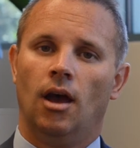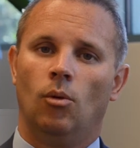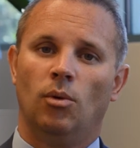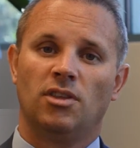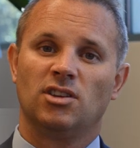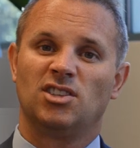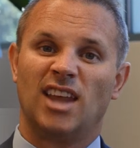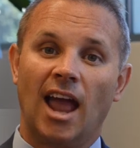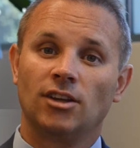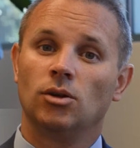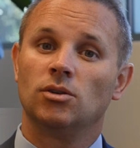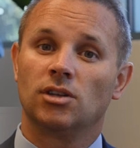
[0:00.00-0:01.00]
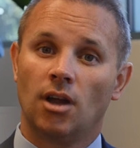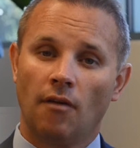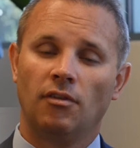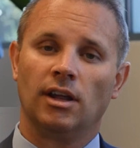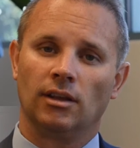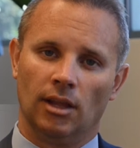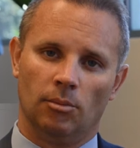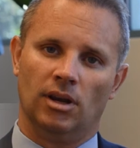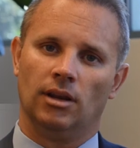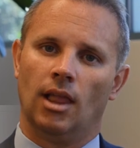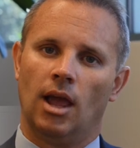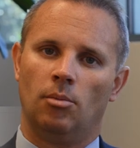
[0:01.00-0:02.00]
with the statutes governing
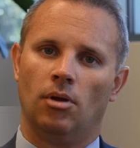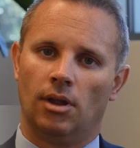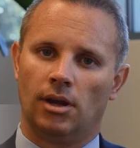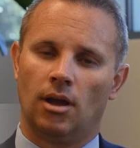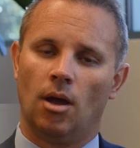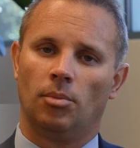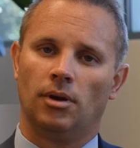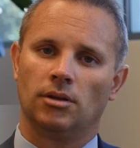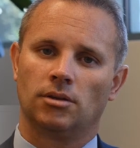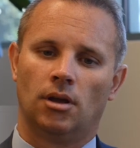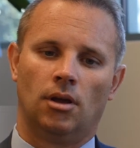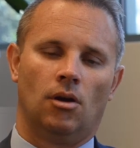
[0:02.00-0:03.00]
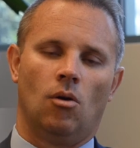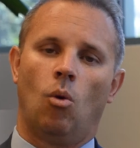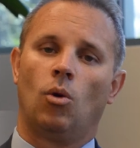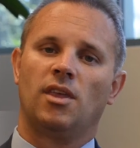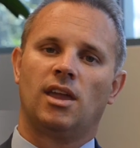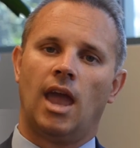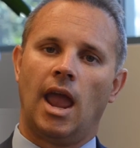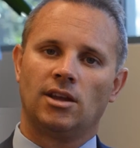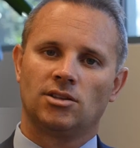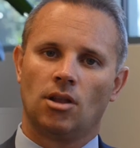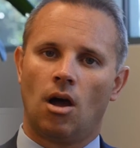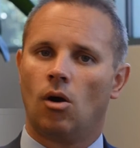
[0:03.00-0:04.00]
limited liability companies, or the
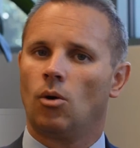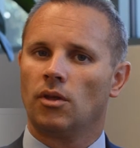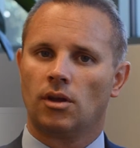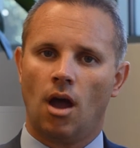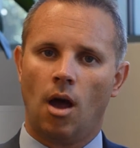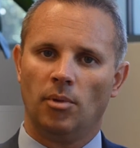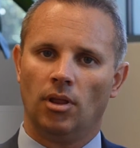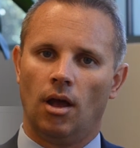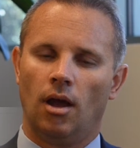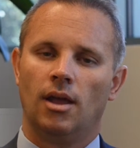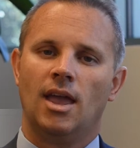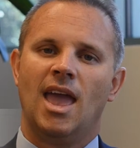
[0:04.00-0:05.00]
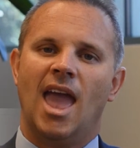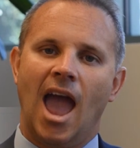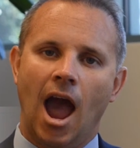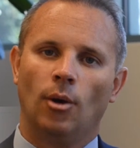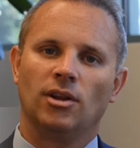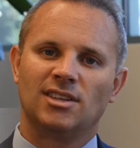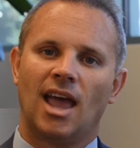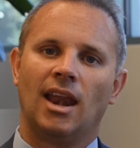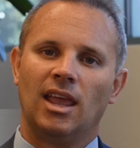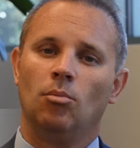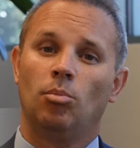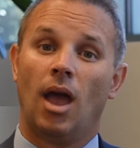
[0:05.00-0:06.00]
case law or the common law? How does
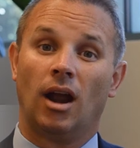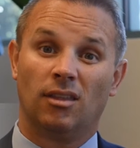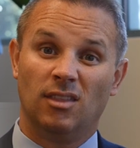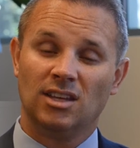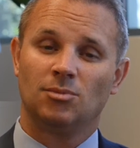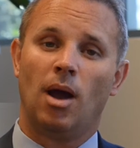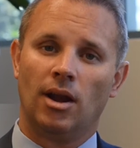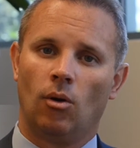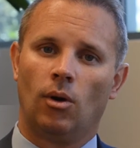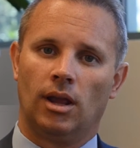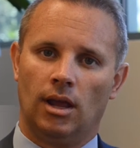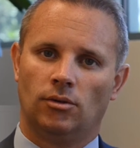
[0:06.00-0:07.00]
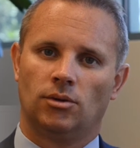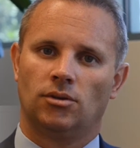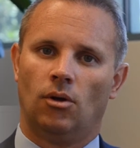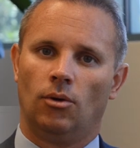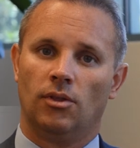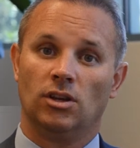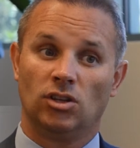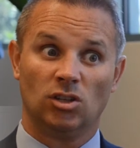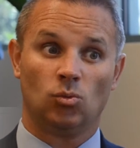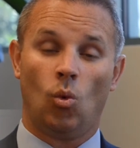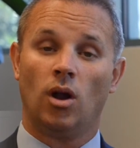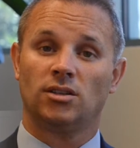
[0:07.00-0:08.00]
that impact this minority interest holder that
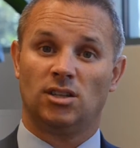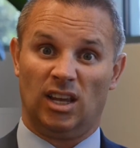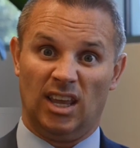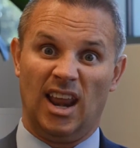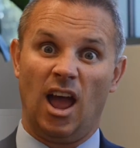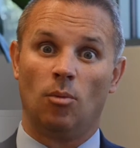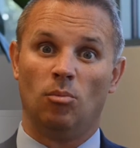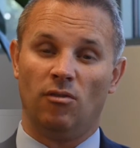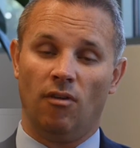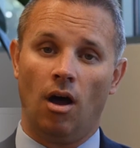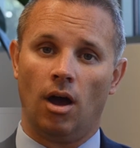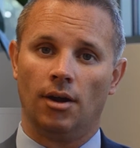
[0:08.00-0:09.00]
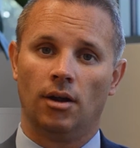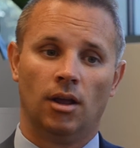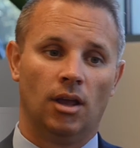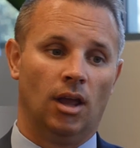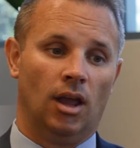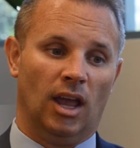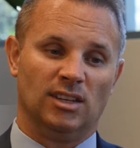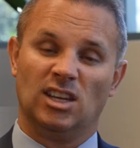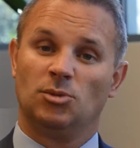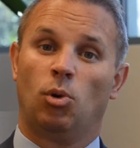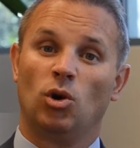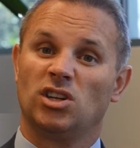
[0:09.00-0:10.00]
just wants to get out and move on? Is
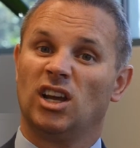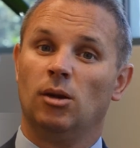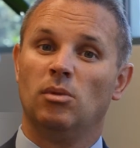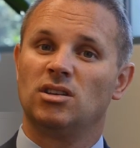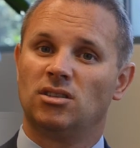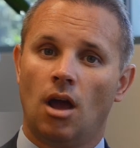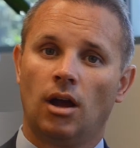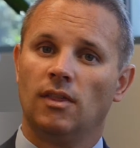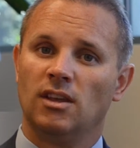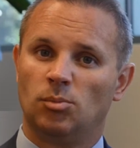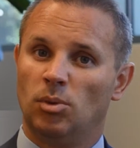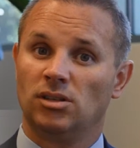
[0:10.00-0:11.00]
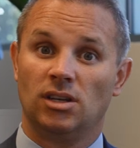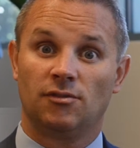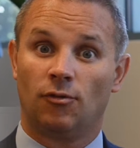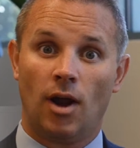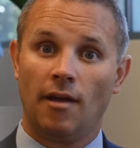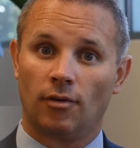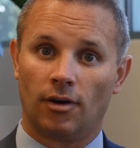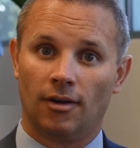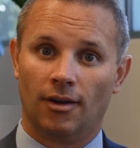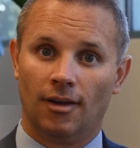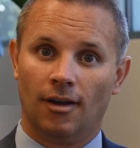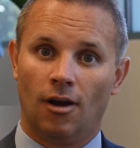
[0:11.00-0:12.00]
this person going to be stuck in this business forever?
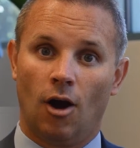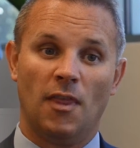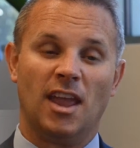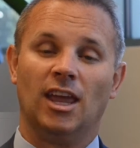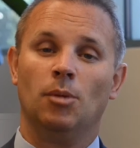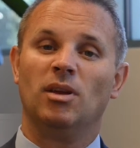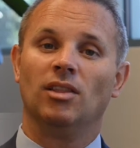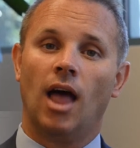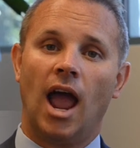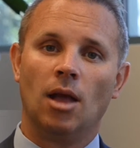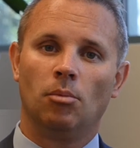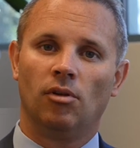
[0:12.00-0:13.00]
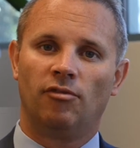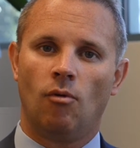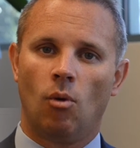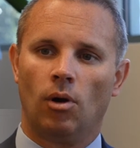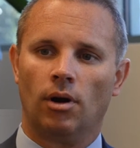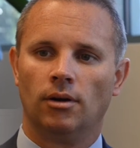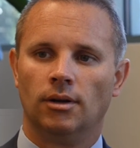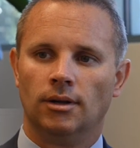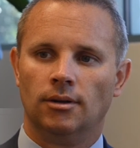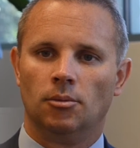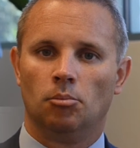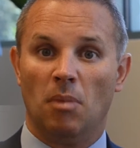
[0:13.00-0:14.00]
Are they going to be liable for
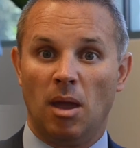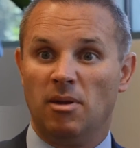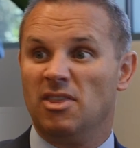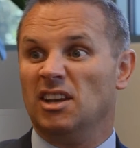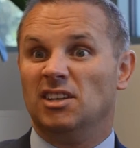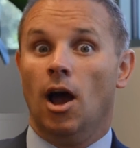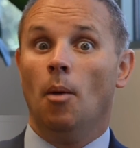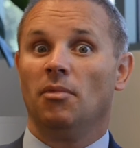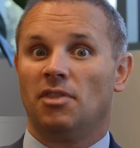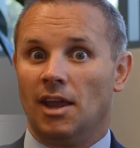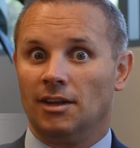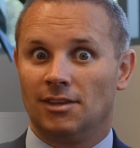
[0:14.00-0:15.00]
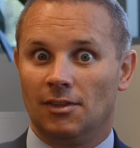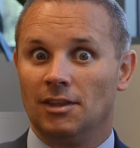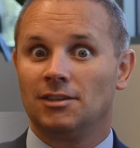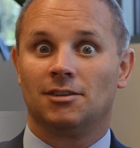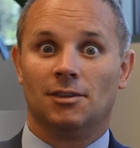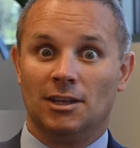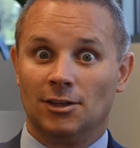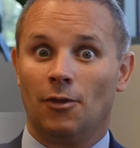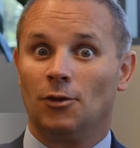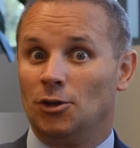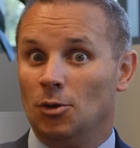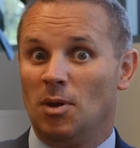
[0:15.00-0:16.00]
maybe the dumb things that these
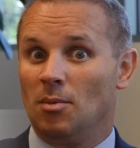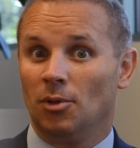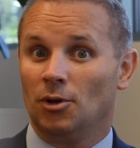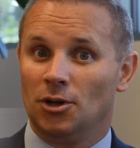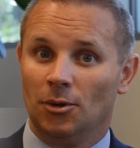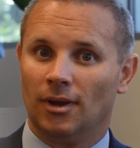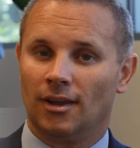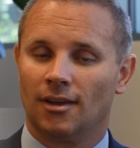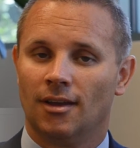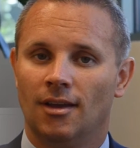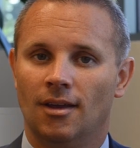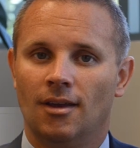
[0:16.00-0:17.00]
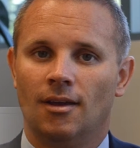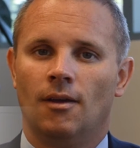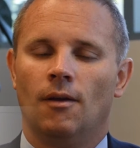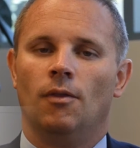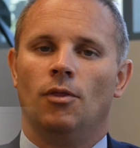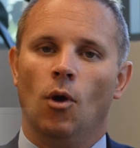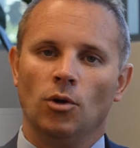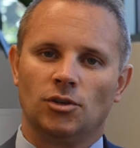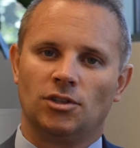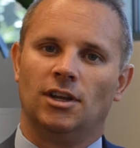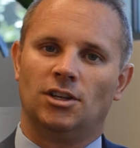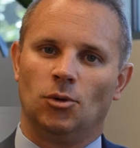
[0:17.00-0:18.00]
other two people are doing? Those are
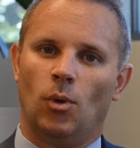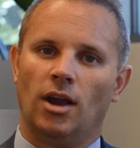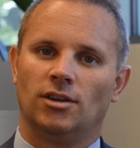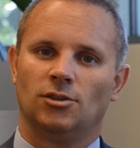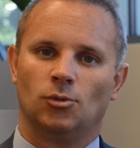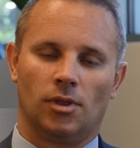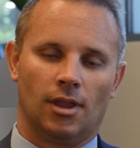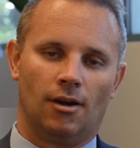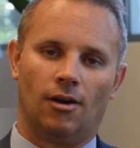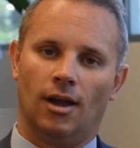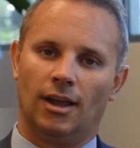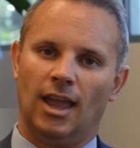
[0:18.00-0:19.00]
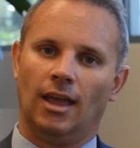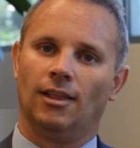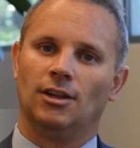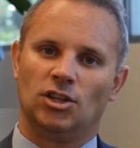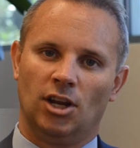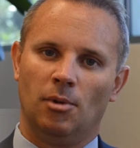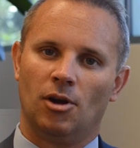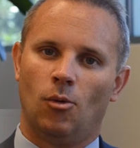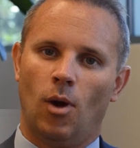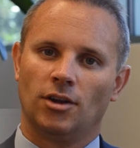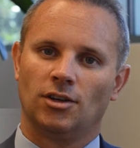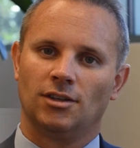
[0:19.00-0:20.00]
situations that are, again, legitimate
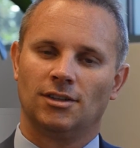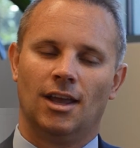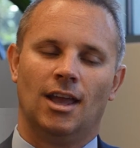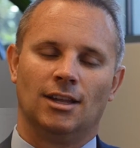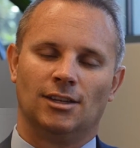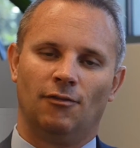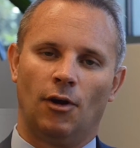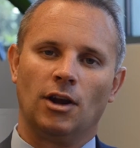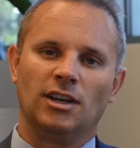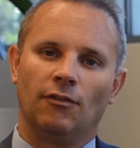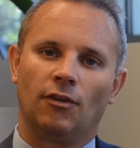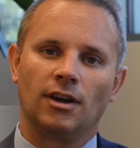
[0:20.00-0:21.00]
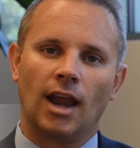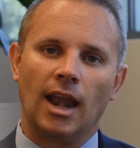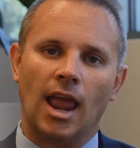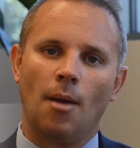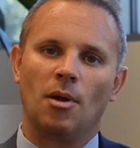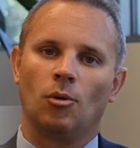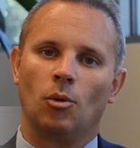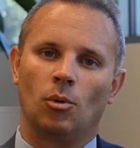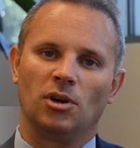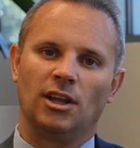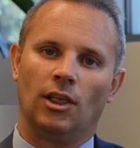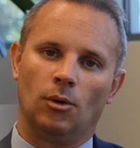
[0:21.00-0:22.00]
questions. It's a very different dynamic when
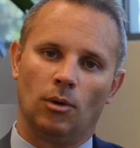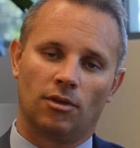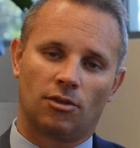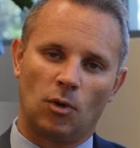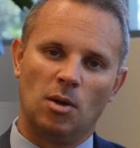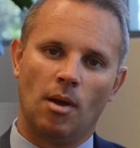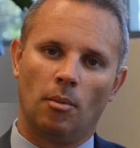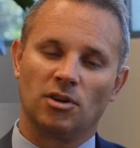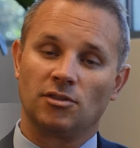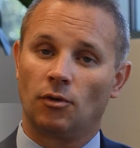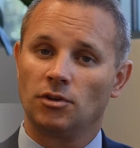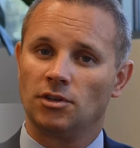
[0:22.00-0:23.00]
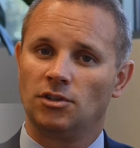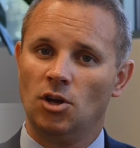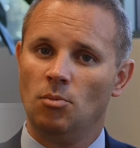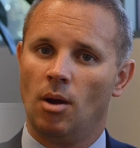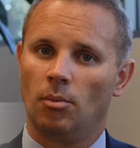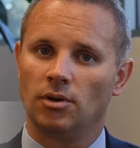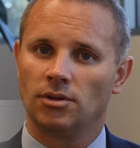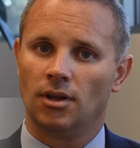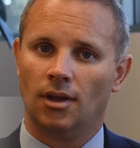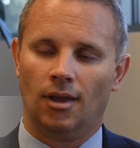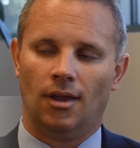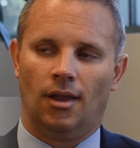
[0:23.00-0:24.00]
we're dealing with three members versus two members.
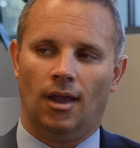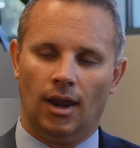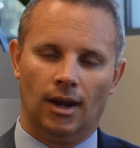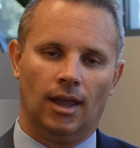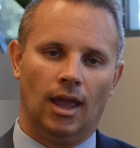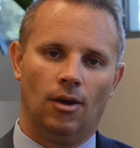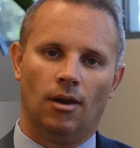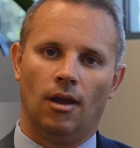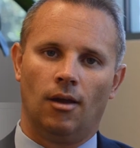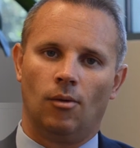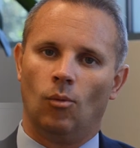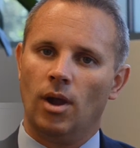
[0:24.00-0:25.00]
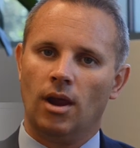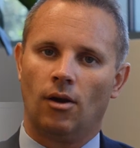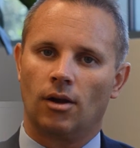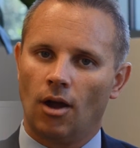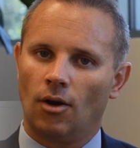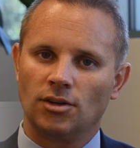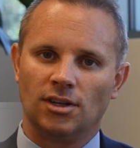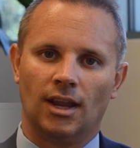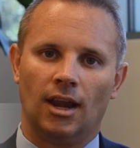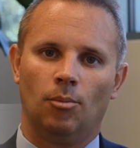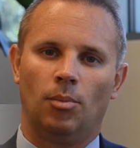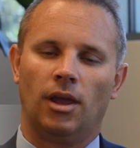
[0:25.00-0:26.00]
And again, we here at Gunderson,
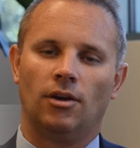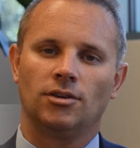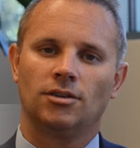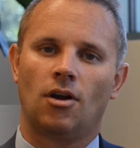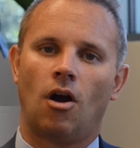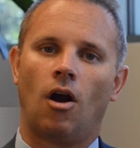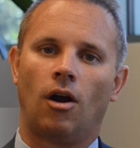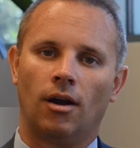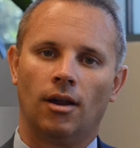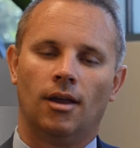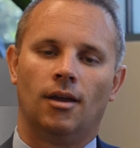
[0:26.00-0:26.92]
Denton, and Peterson are